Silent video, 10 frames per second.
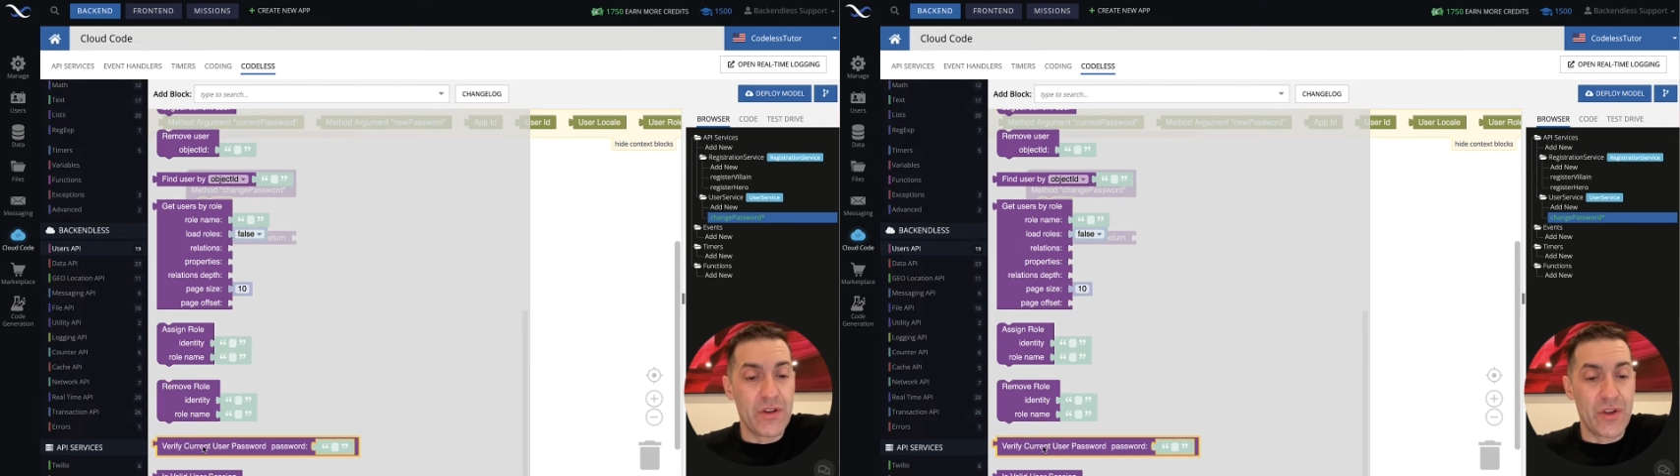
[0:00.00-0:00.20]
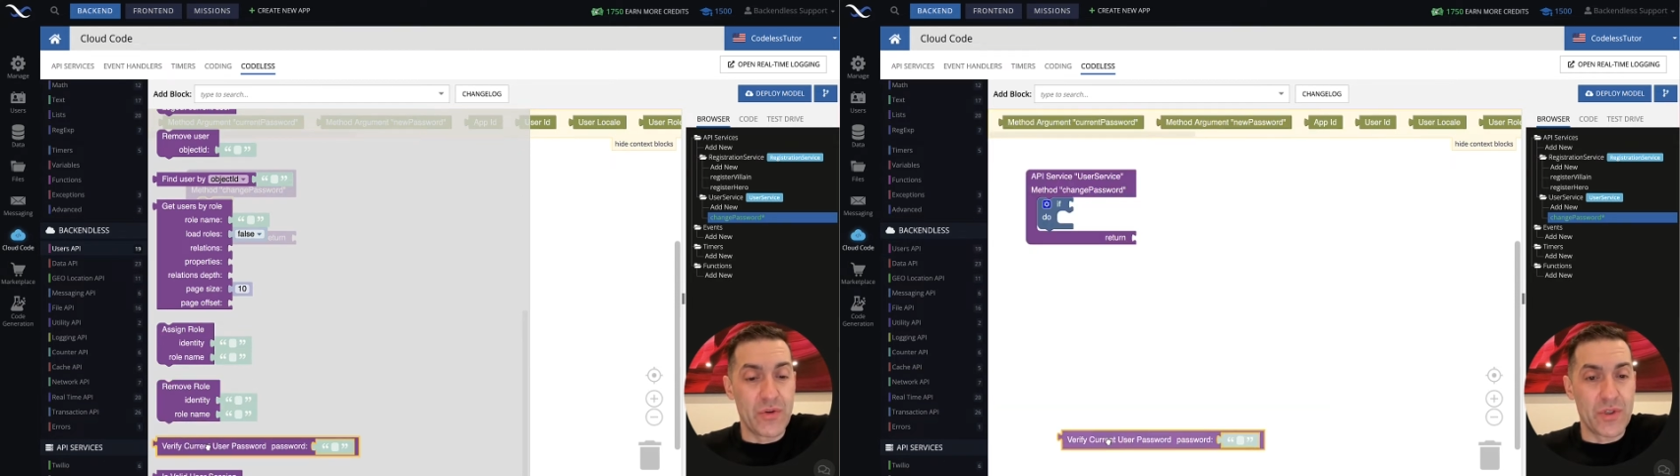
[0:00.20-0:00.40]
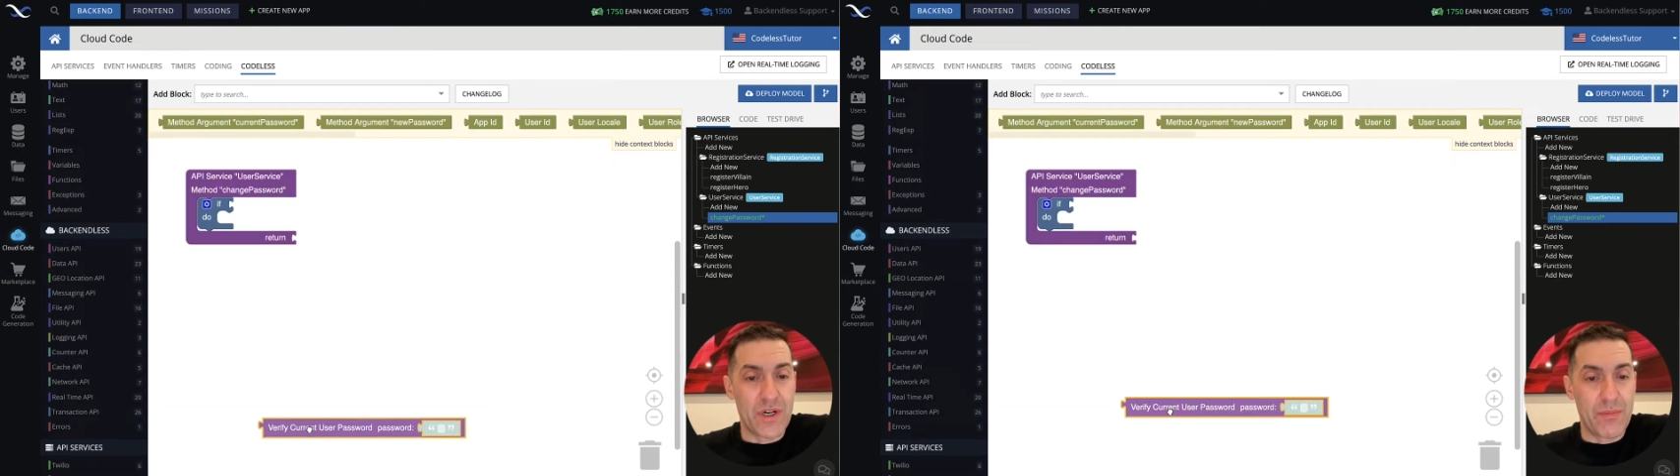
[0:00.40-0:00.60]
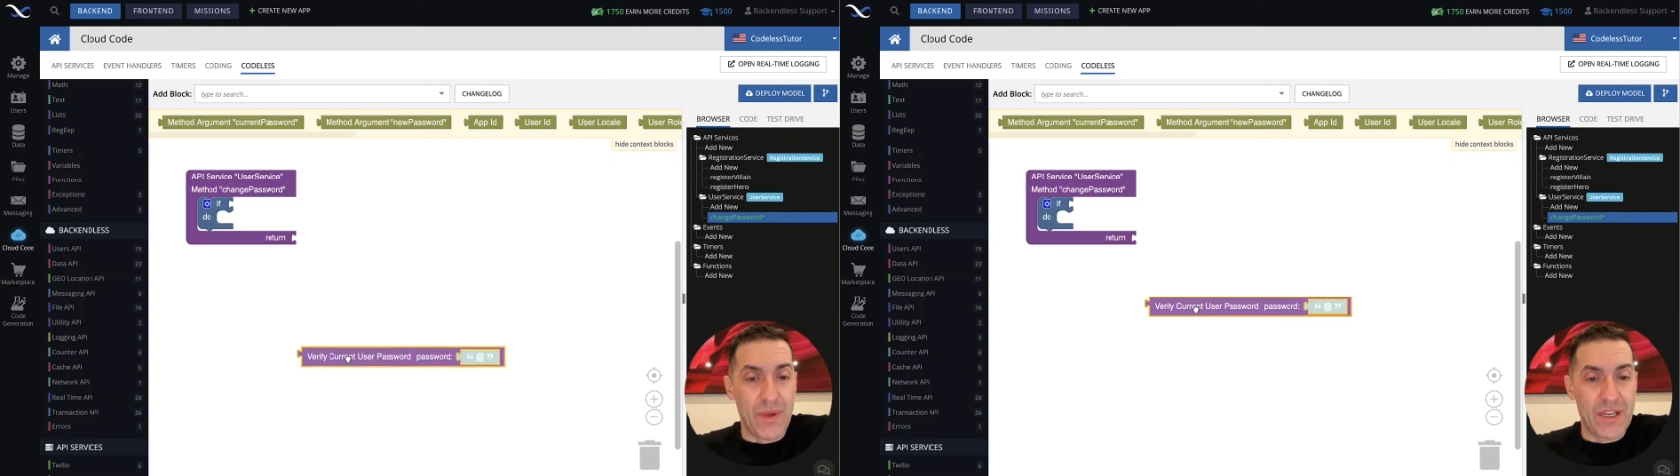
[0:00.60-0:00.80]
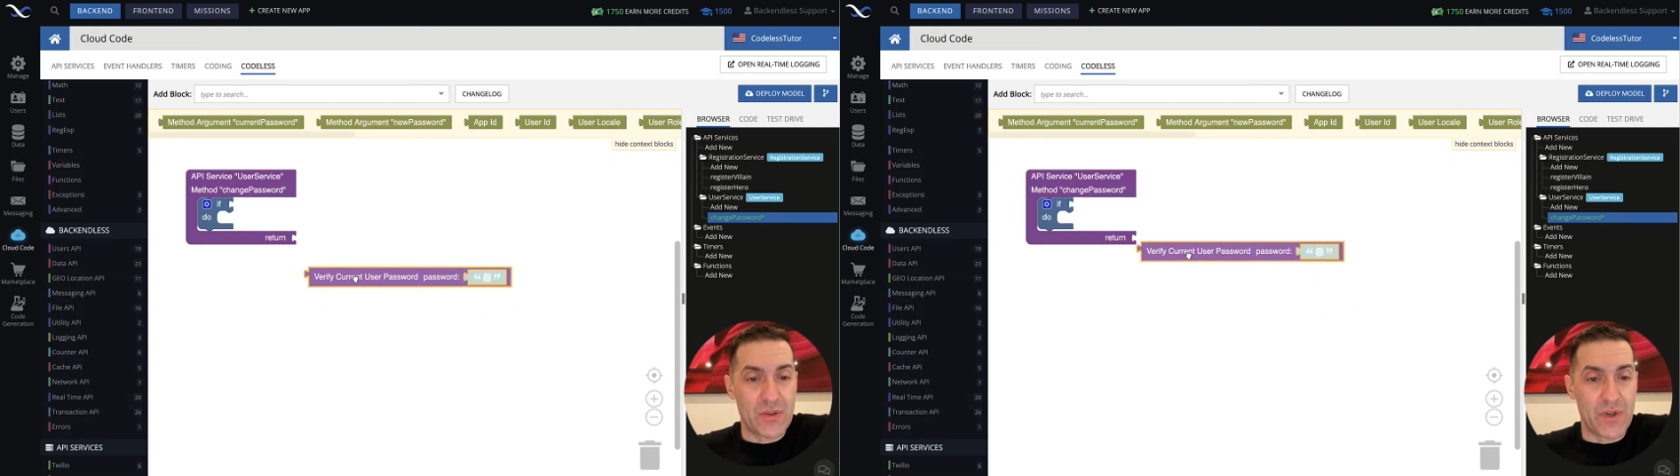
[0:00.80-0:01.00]
user
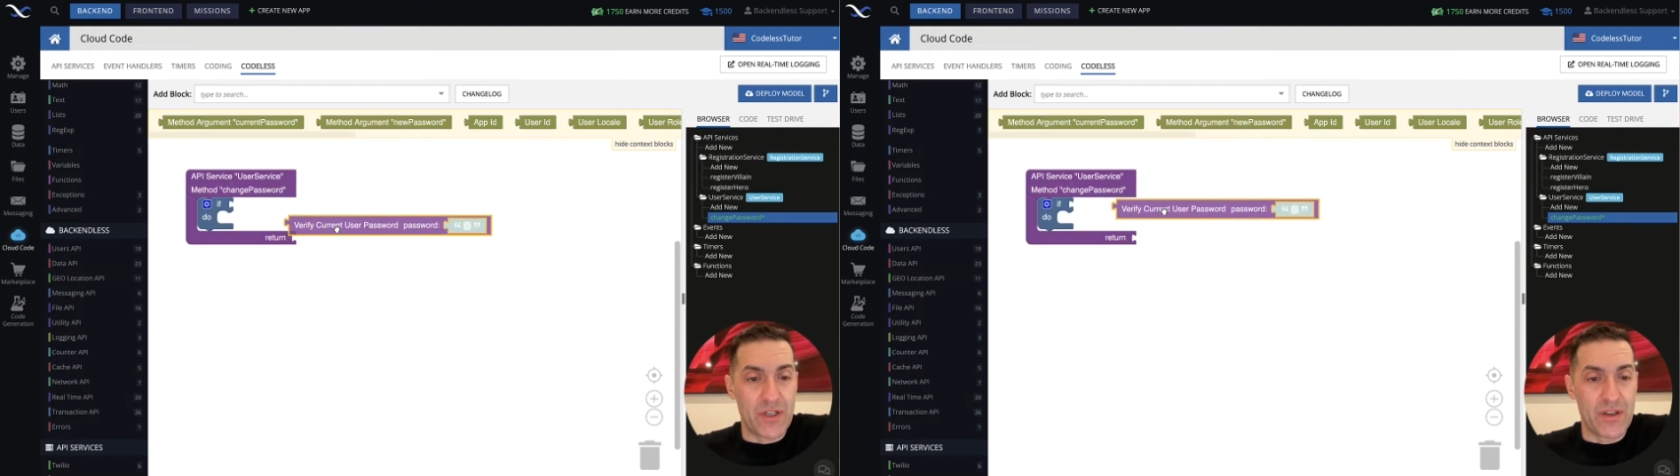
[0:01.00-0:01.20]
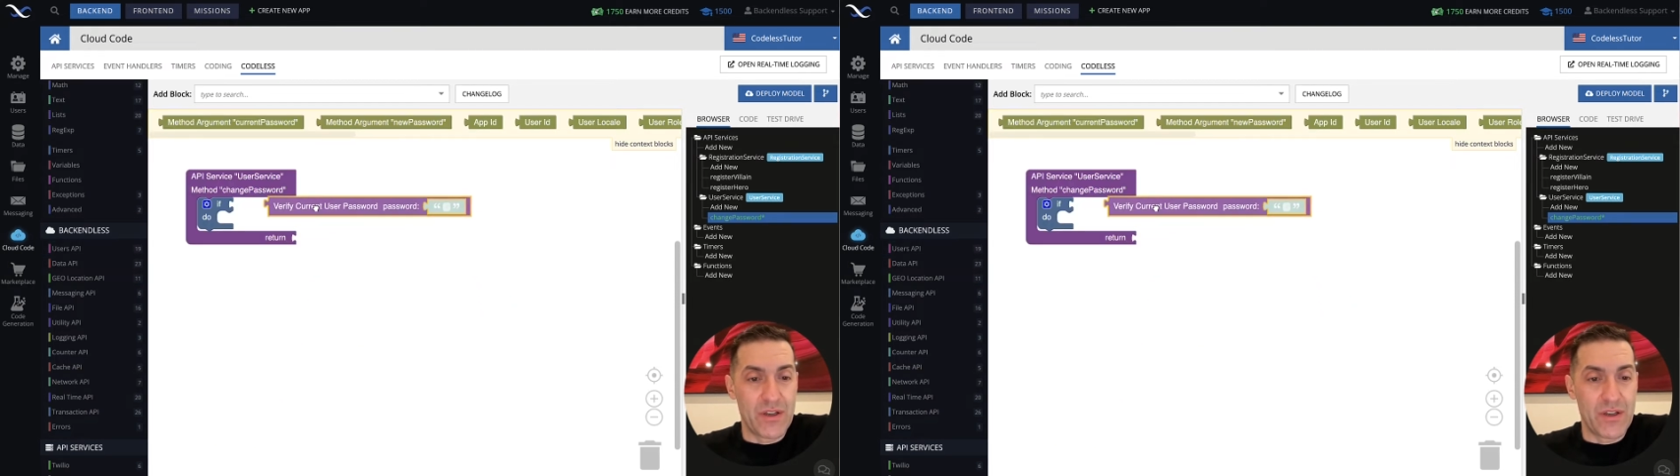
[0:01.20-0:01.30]
password